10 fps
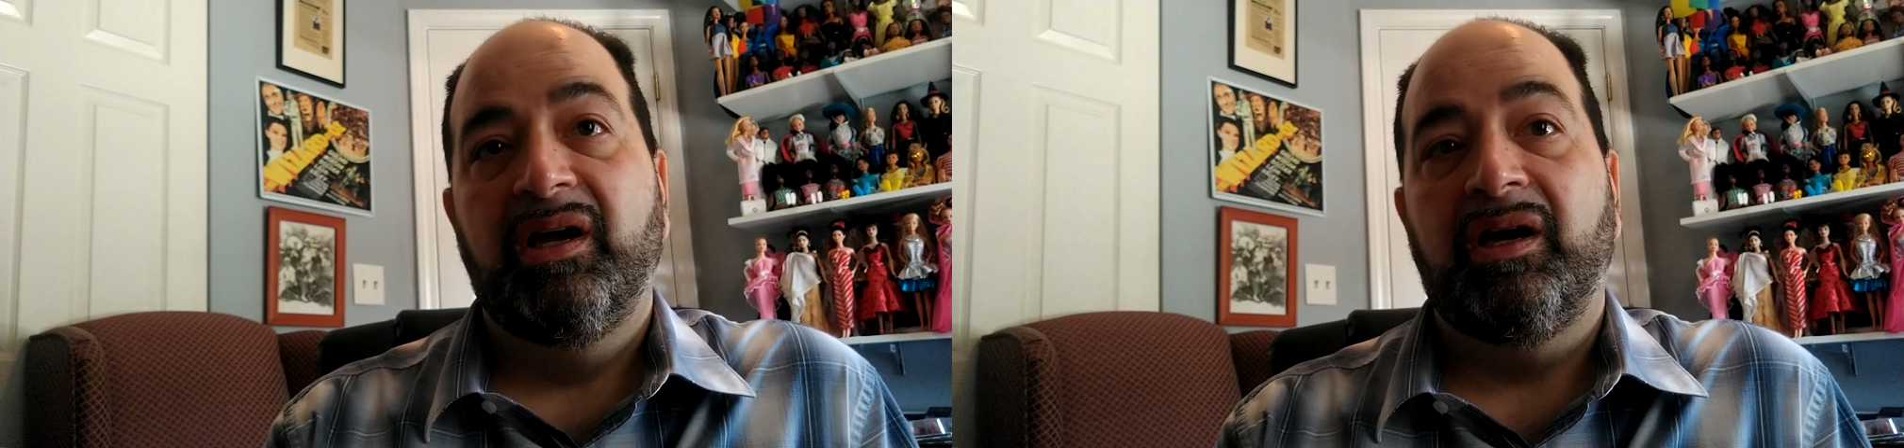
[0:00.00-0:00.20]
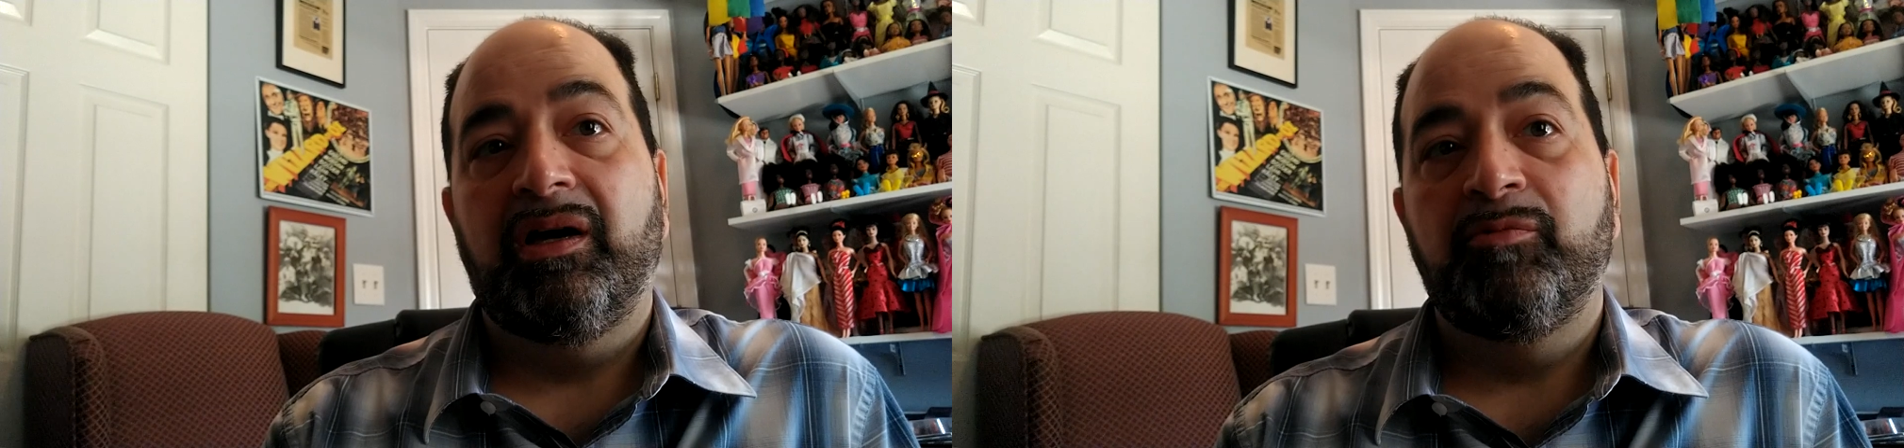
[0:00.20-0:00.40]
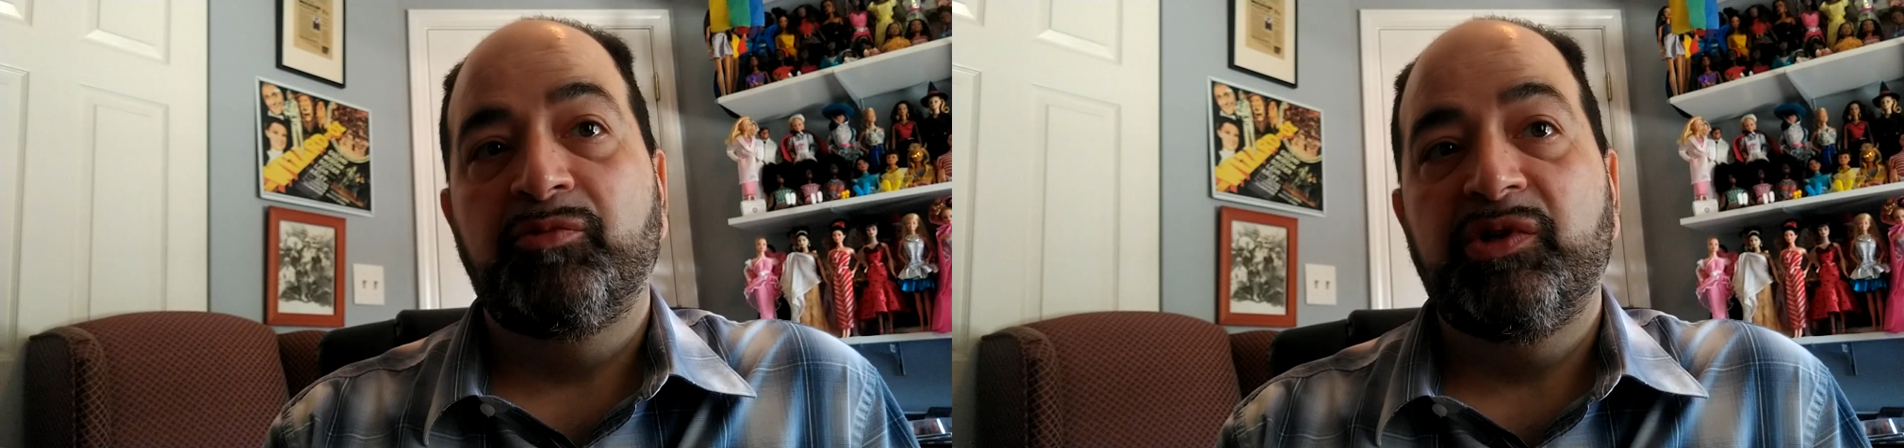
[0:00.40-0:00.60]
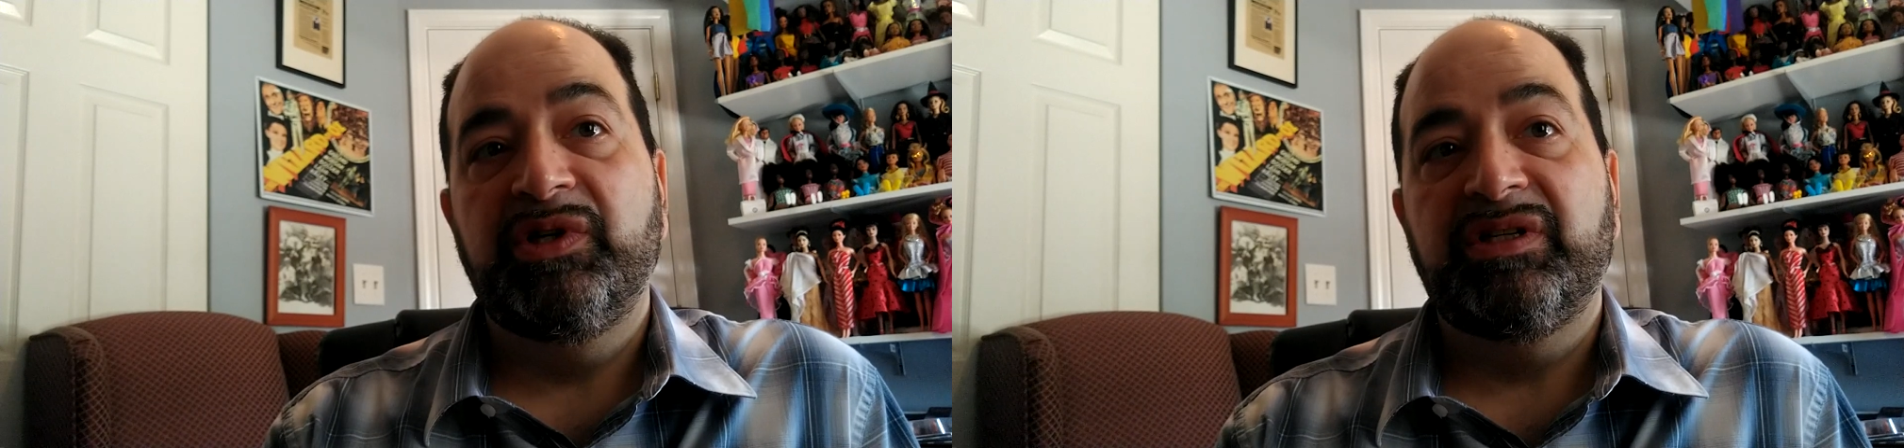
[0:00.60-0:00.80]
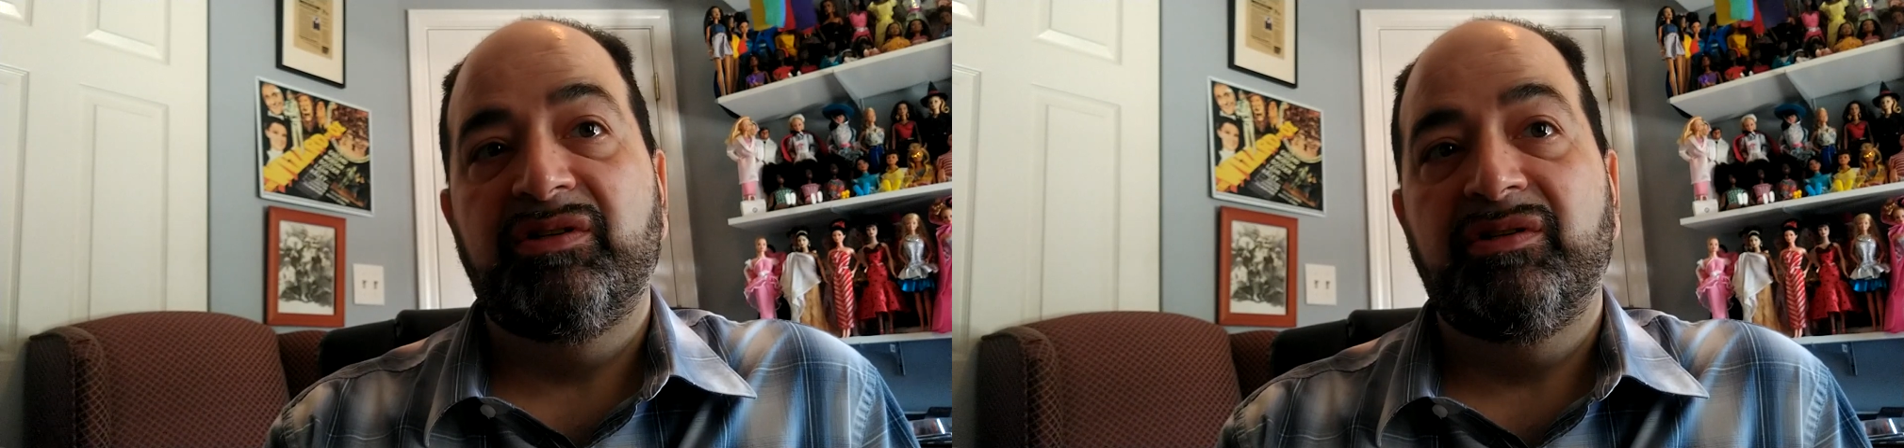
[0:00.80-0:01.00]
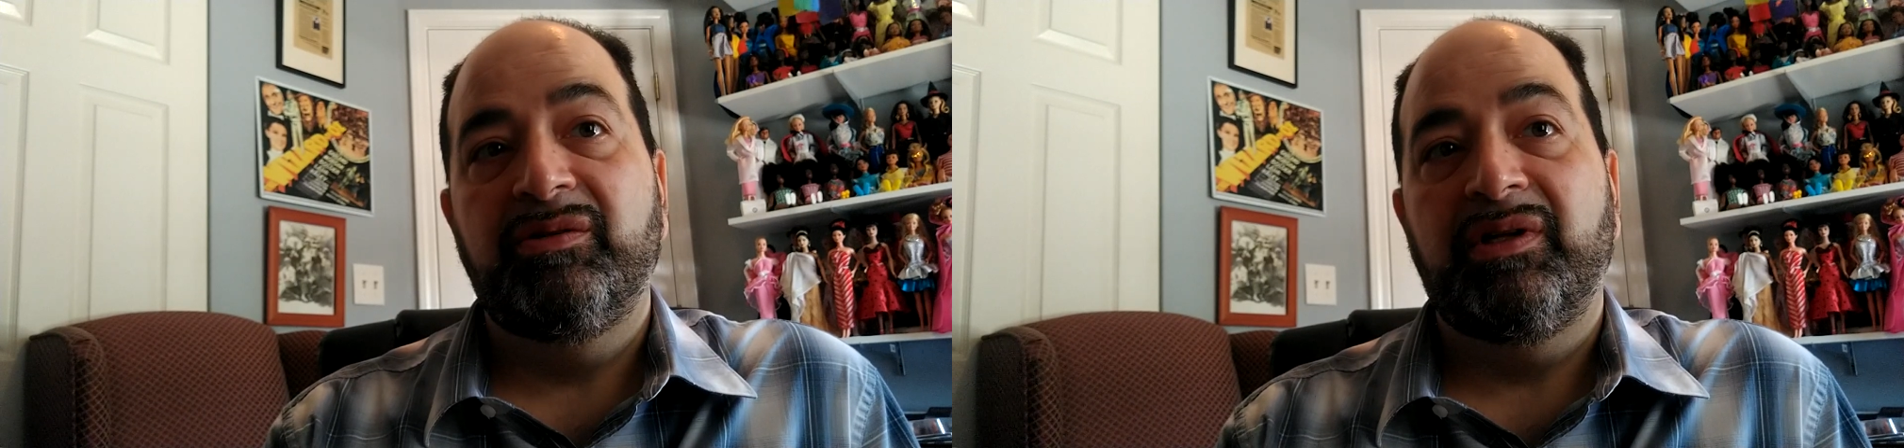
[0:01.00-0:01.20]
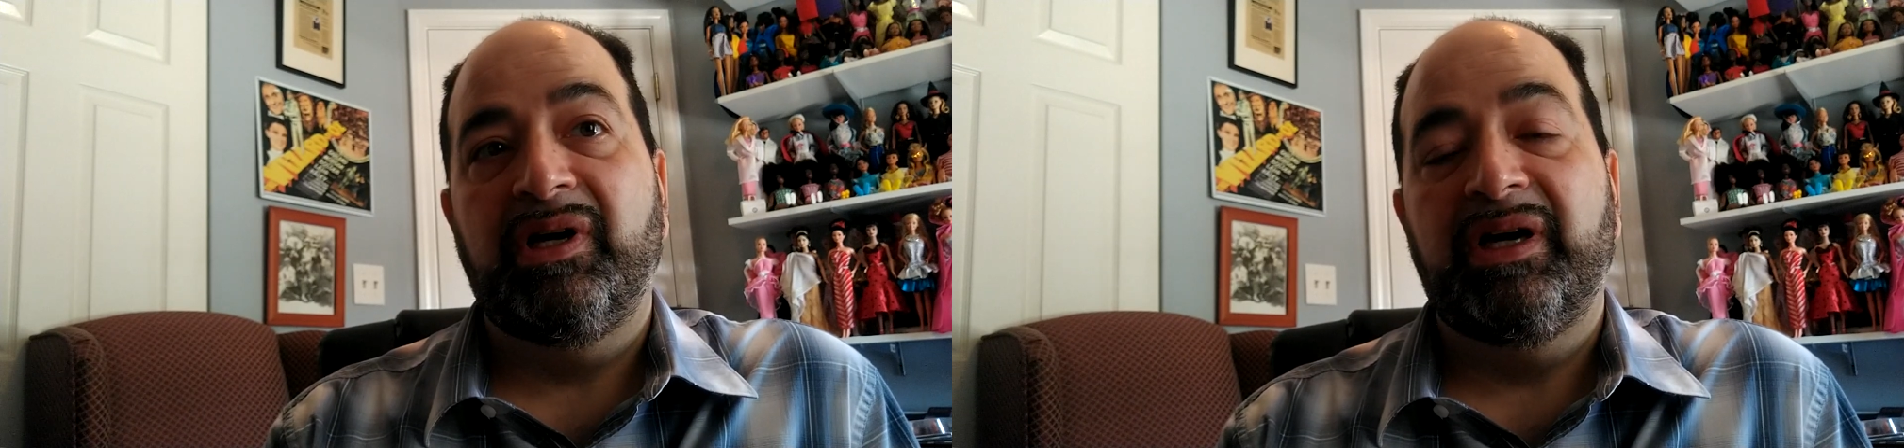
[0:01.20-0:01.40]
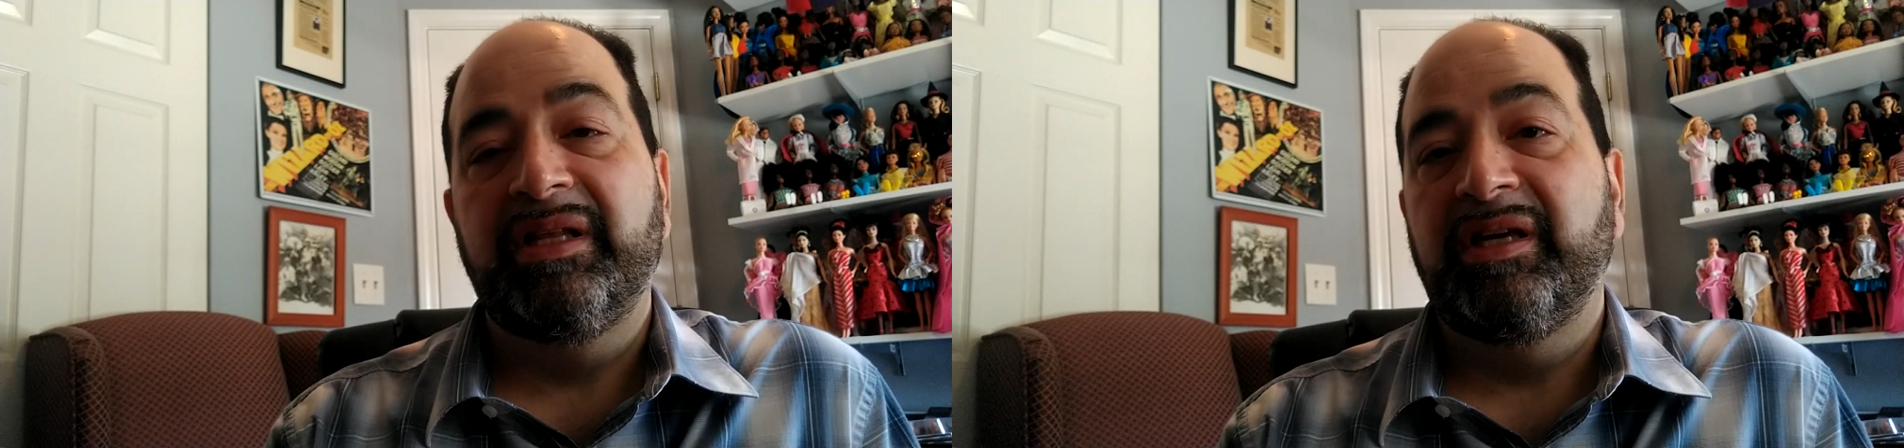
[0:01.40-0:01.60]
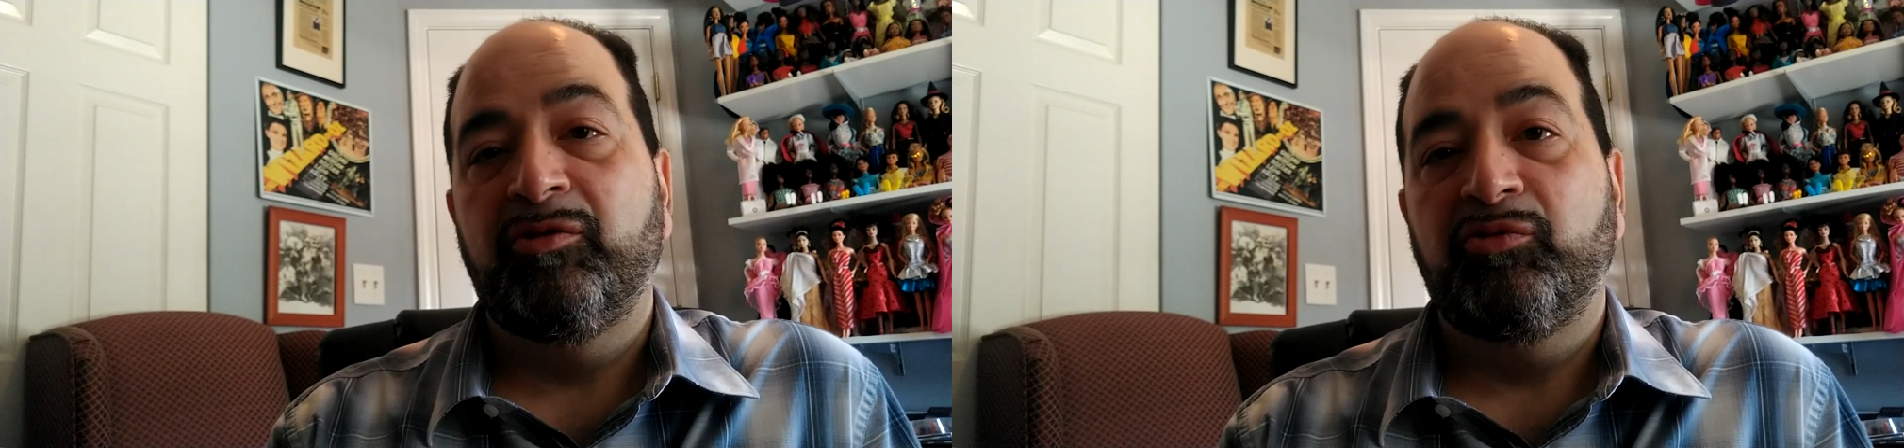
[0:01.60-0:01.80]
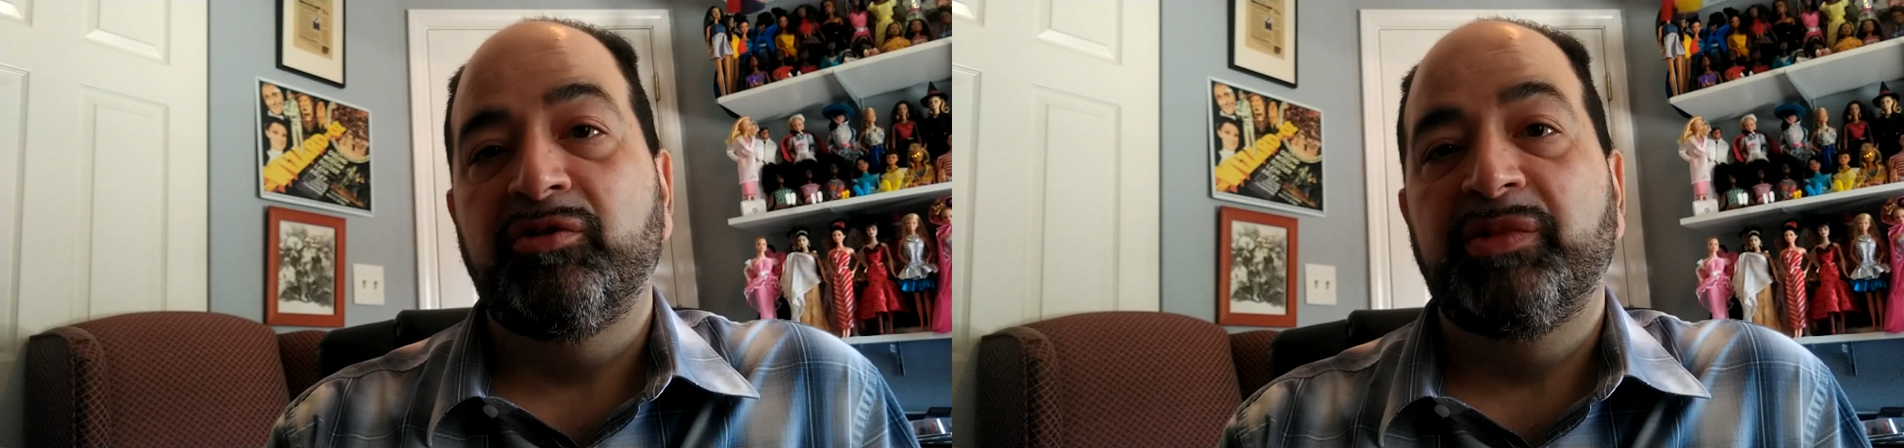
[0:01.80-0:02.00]
You get to do a lot in that
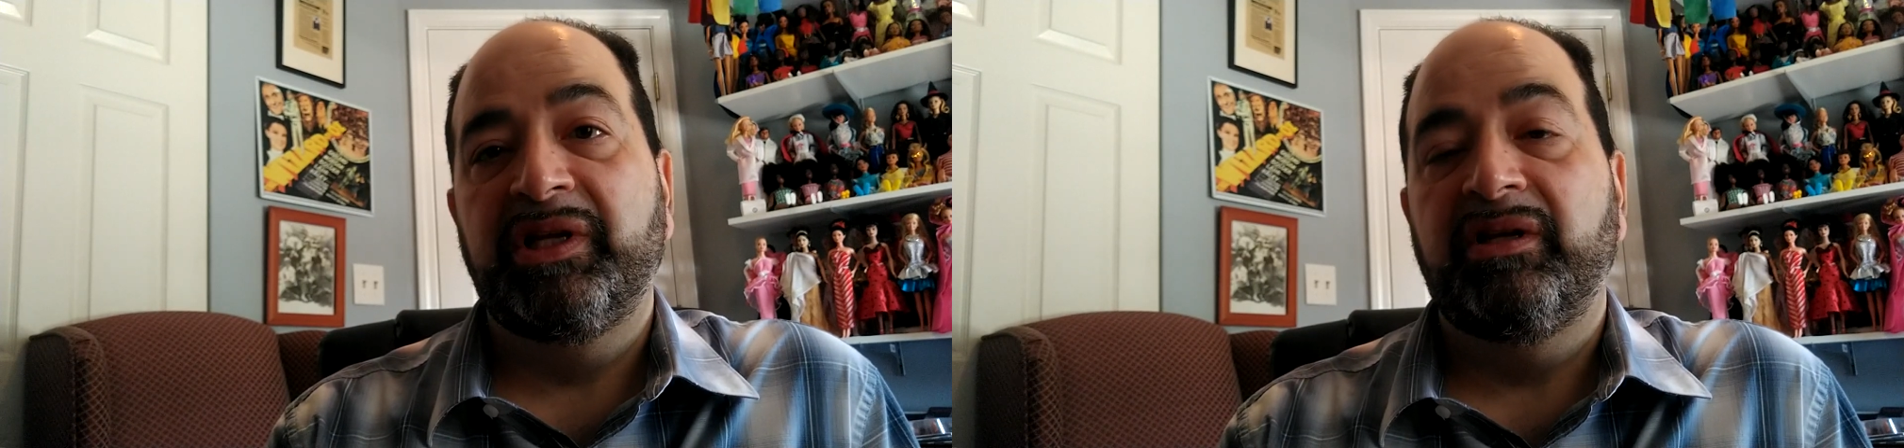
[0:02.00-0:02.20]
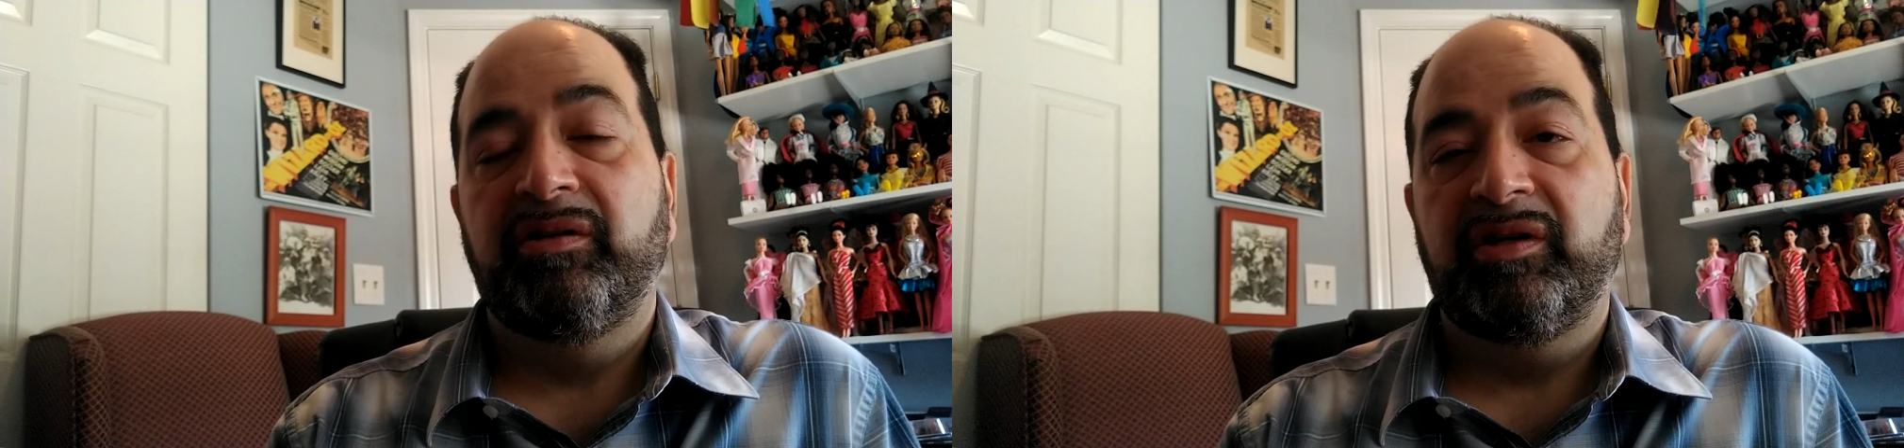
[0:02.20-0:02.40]
1 minute.